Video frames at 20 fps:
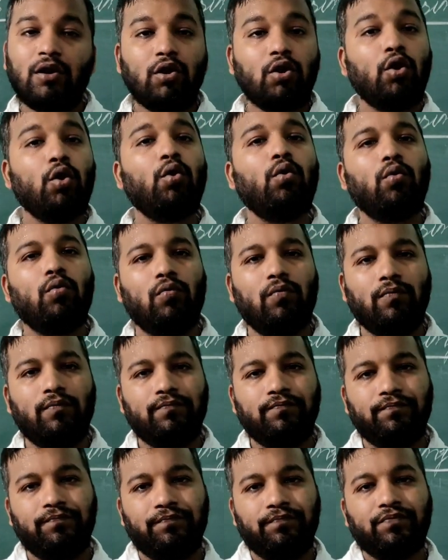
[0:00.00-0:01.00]
No,
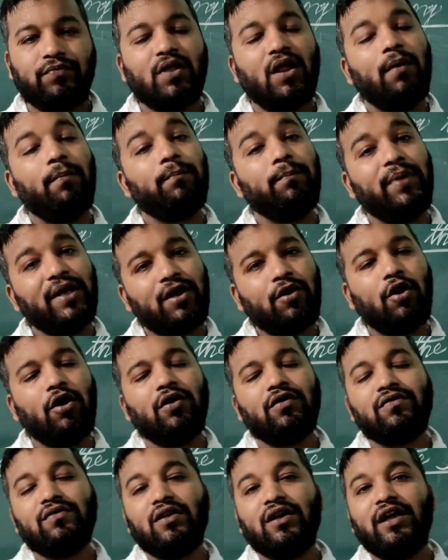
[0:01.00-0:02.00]

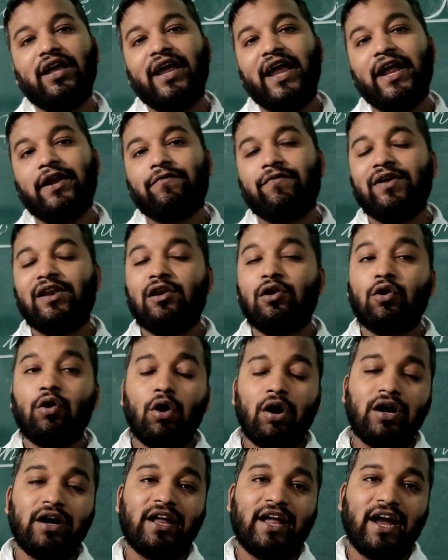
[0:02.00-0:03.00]
because it will
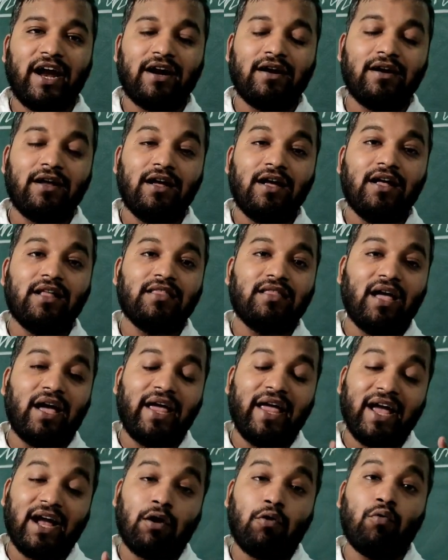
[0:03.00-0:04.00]
not get the
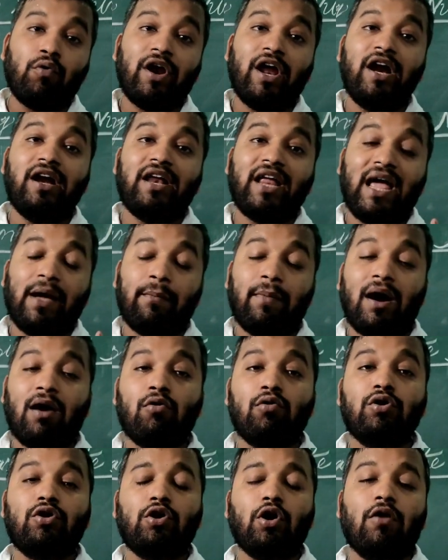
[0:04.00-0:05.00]
accurate
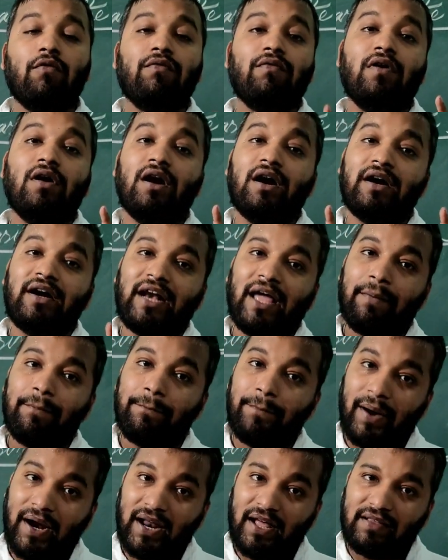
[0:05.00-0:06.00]
amount of
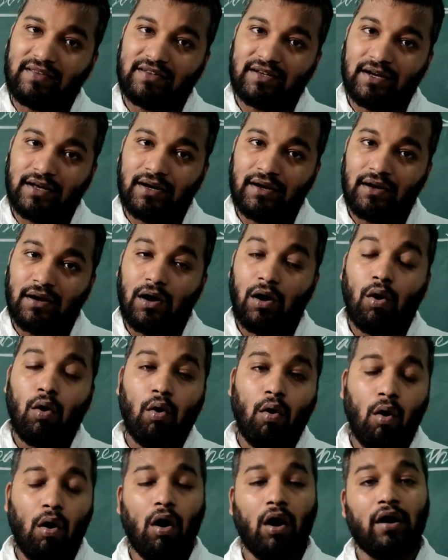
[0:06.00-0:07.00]
temperature
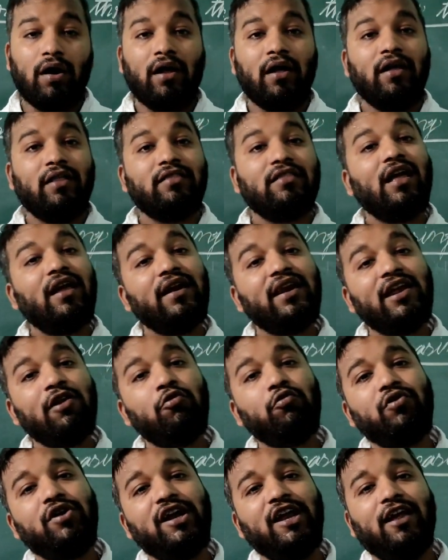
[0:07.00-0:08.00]
or the
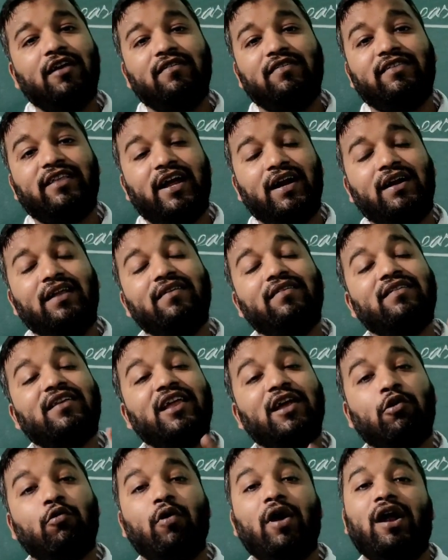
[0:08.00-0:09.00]
nutrients that is
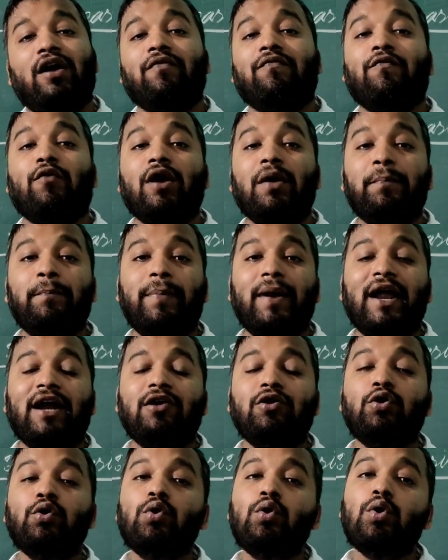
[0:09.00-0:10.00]
required for a
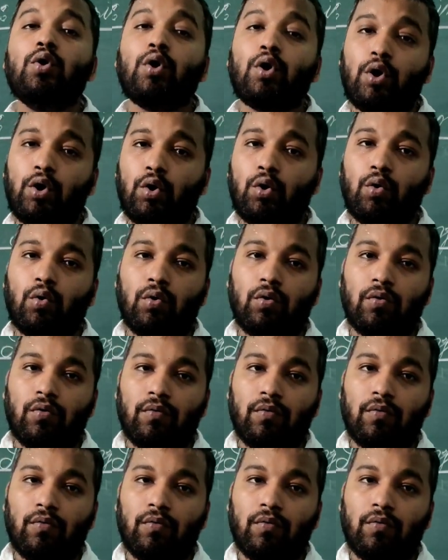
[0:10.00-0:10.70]
plant to grow.